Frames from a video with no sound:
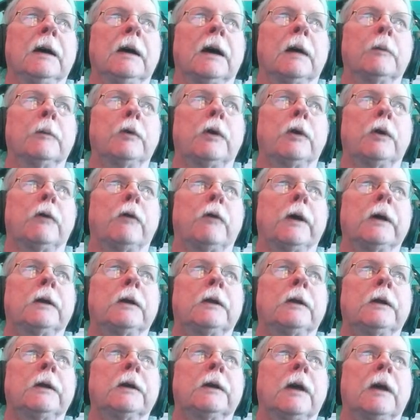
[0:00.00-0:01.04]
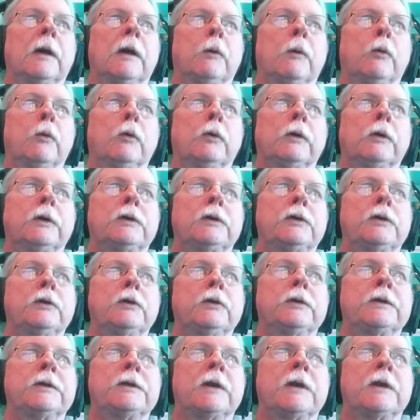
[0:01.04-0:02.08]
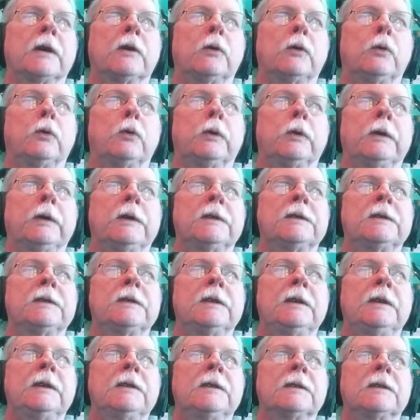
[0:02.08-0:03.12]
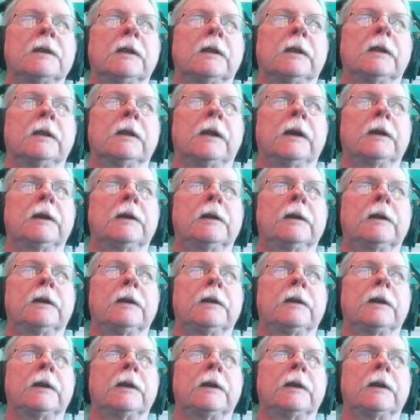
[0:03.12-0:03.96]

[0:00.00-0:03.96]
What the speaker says: I'm going to right click and we're going to choose check only scene selected.